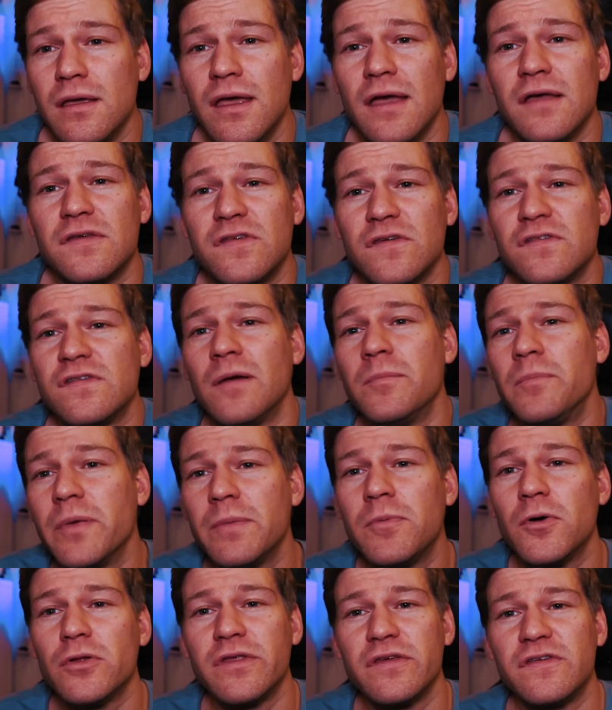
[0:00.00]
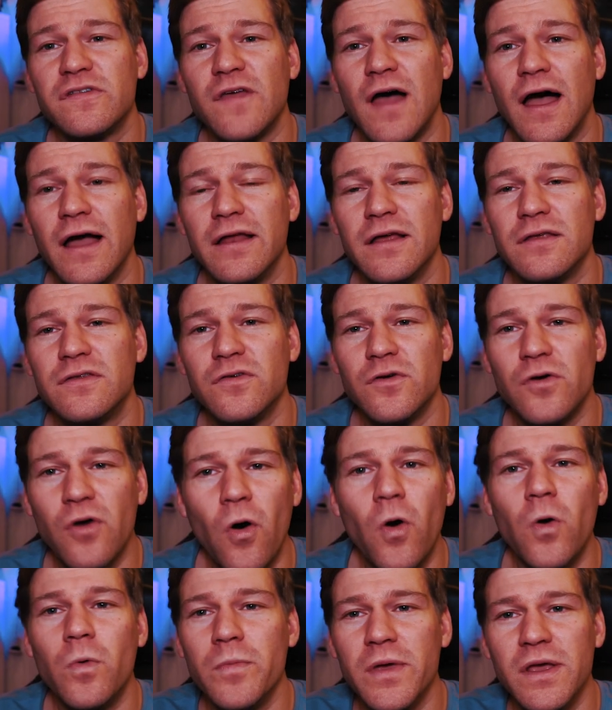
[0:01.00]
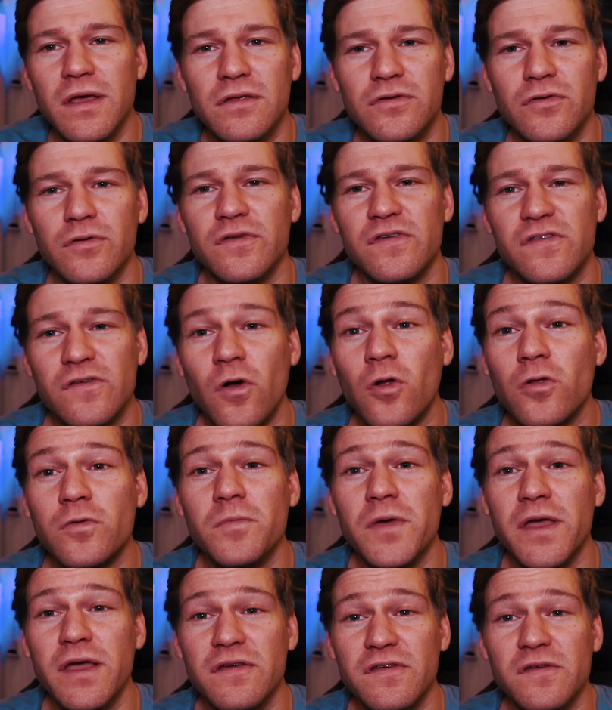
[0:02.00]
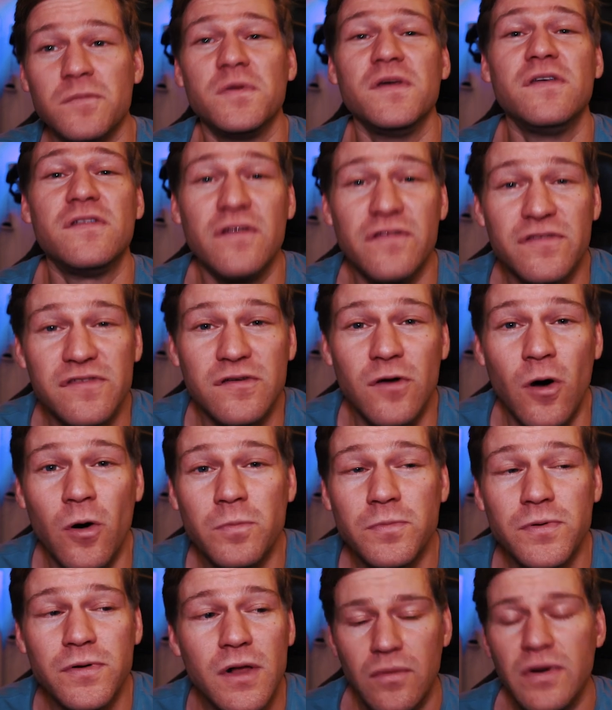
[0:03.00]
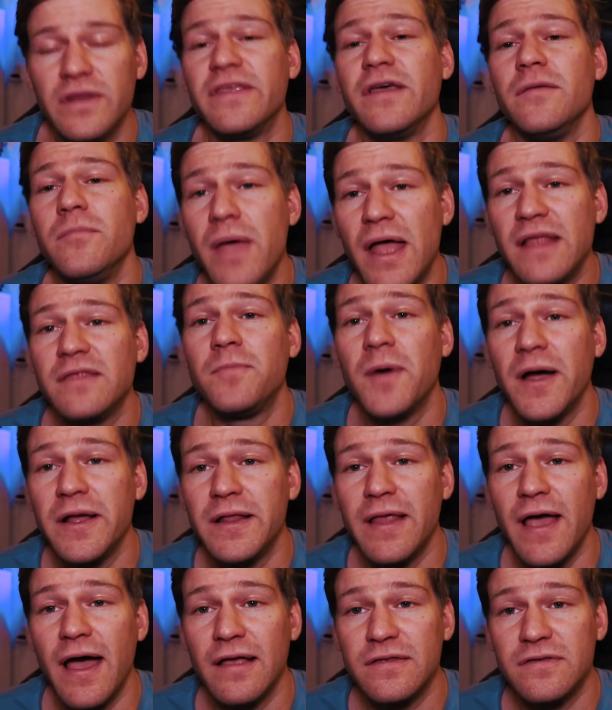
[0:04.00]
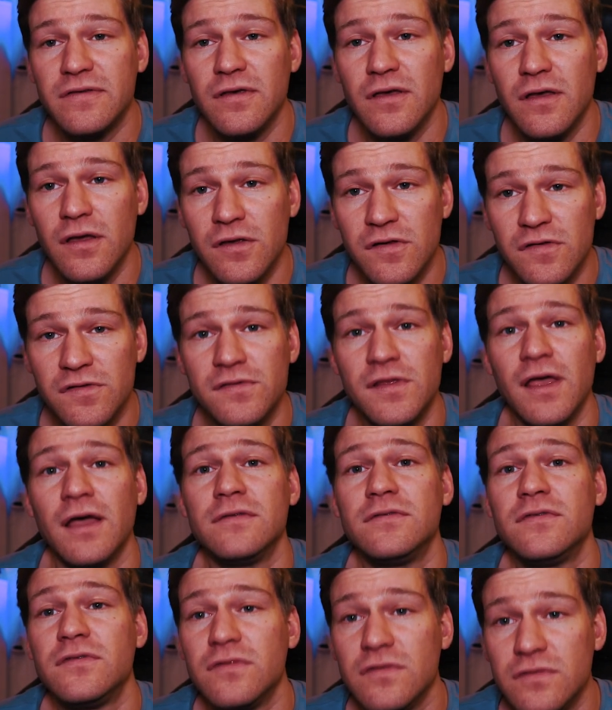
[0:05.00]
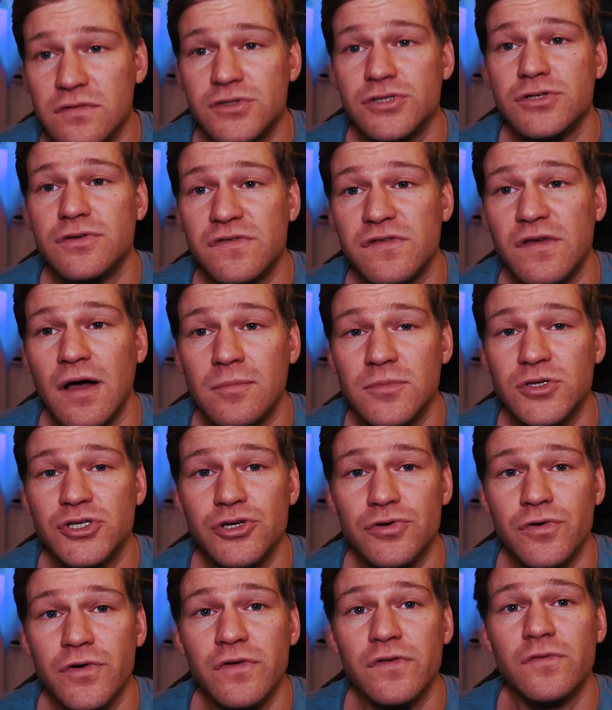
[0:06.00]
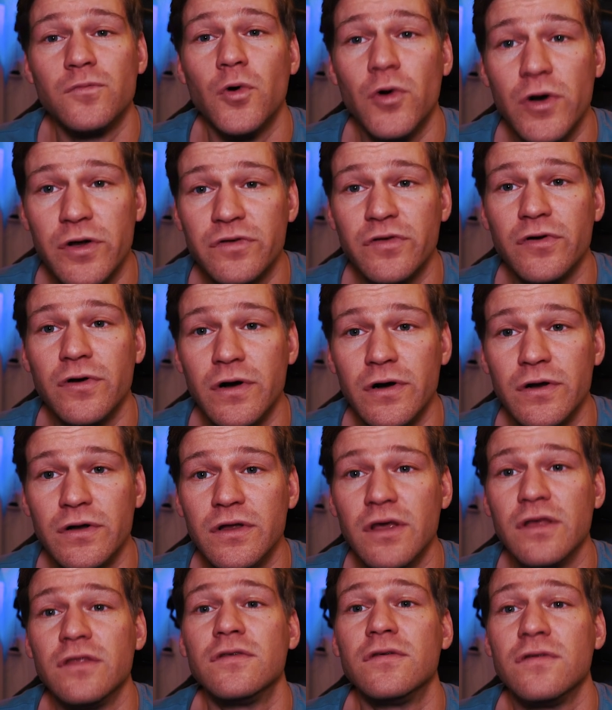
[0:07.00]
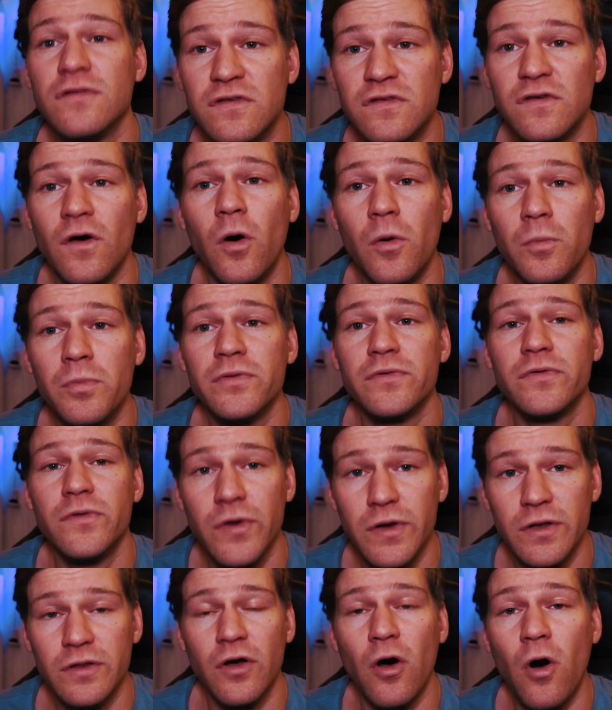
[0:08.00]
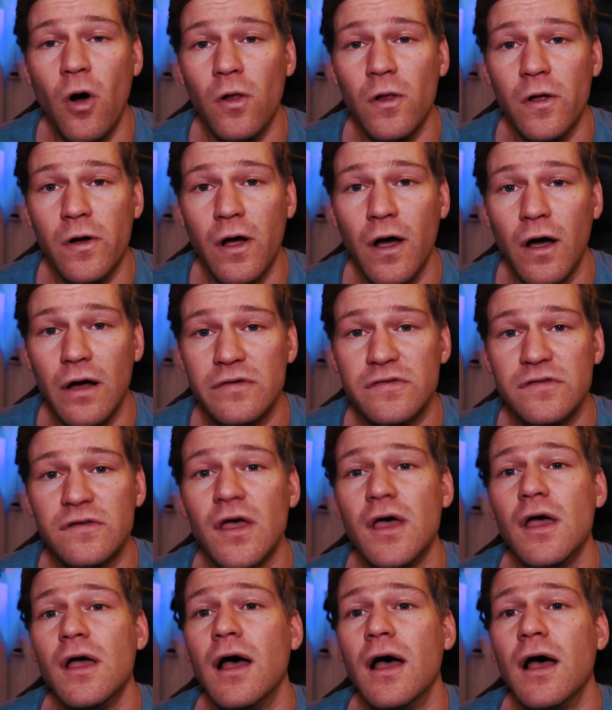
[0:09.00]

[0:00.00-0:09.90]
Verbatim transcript: Yeah, so some people decided to call me, to insult me as a piece of soap. What they meant by that is that some Jews were turned into soap during the Holocaust.